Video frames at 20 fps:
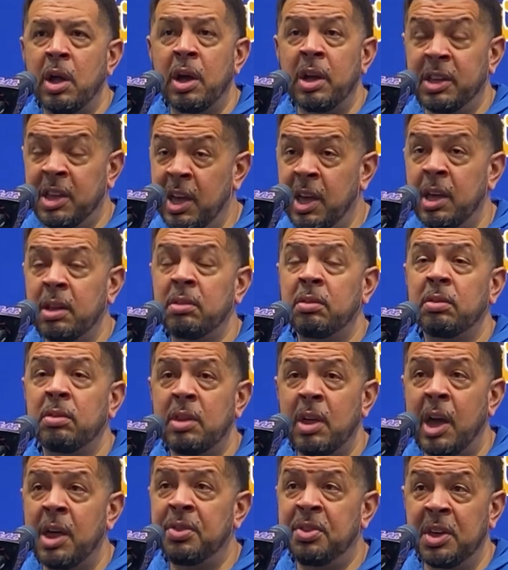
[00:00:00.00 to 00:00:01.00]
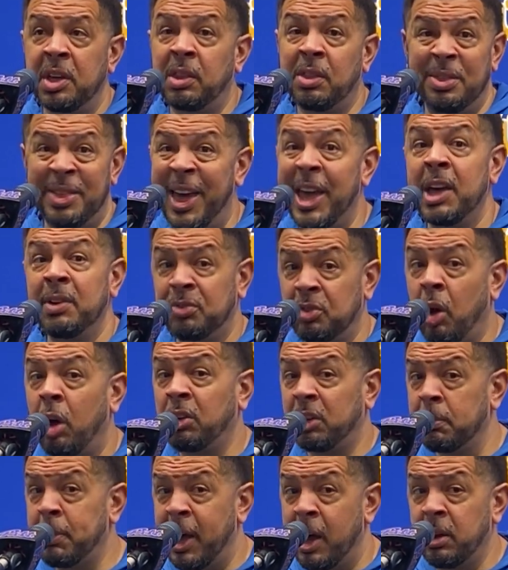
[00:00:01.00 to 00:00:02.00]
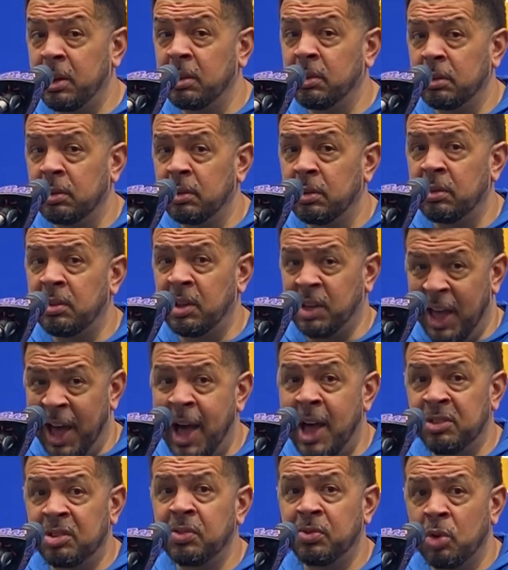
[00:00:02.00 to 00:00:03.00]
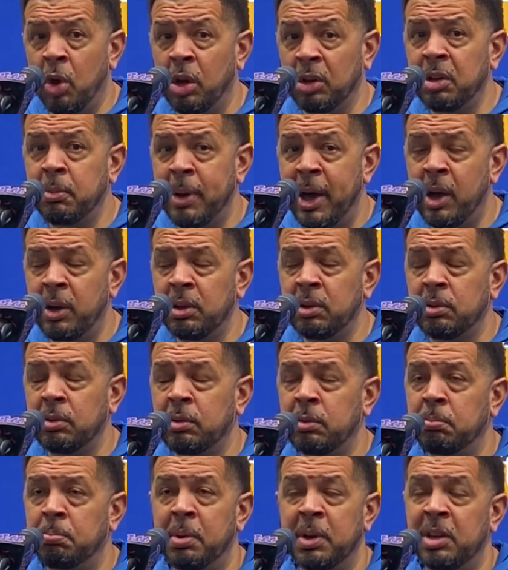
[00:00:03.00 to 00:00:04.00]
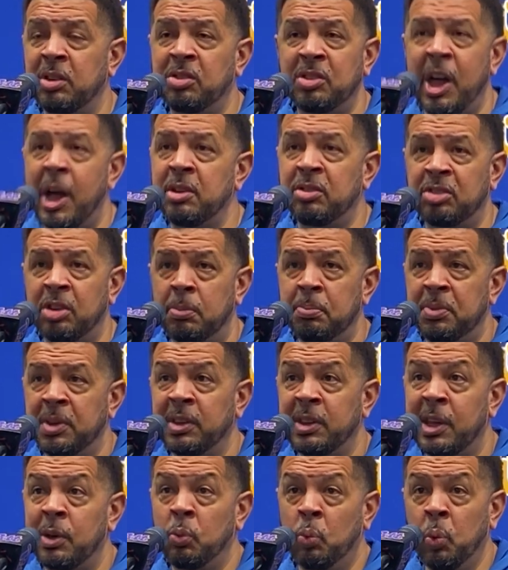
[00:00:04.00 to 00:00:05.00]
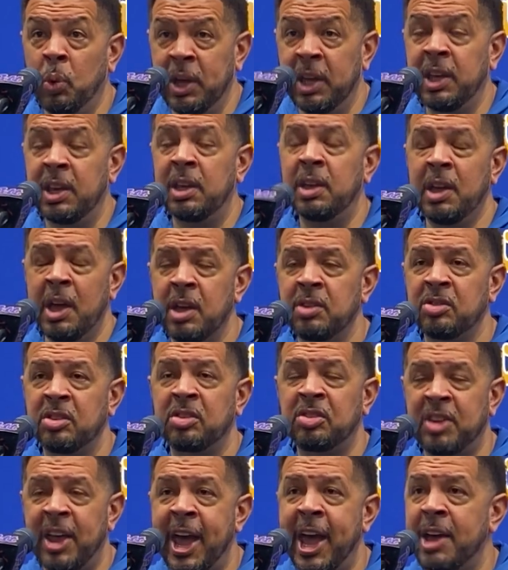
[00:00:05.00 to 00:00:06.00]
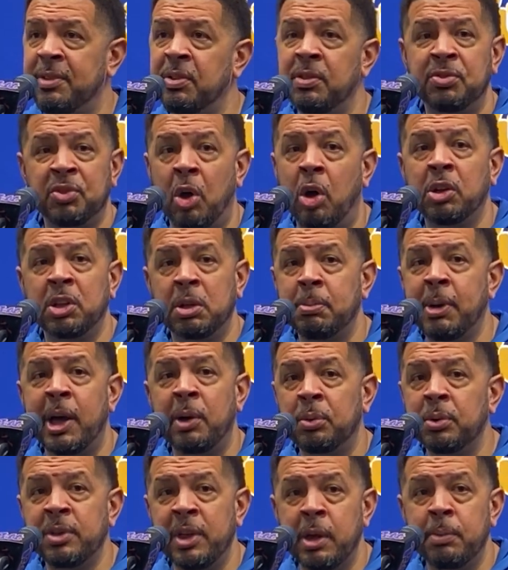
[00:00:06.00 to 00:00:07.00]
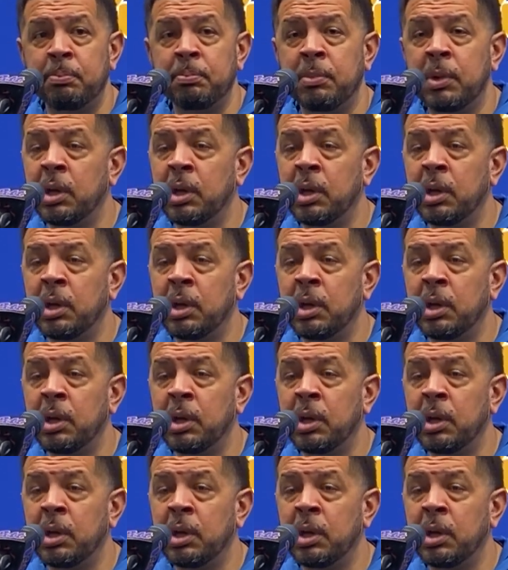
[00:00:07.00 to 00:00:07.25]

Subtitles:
Again, I think they have talked about it. The guys have talked about it, but it's not something that we as a staff have talked about with them.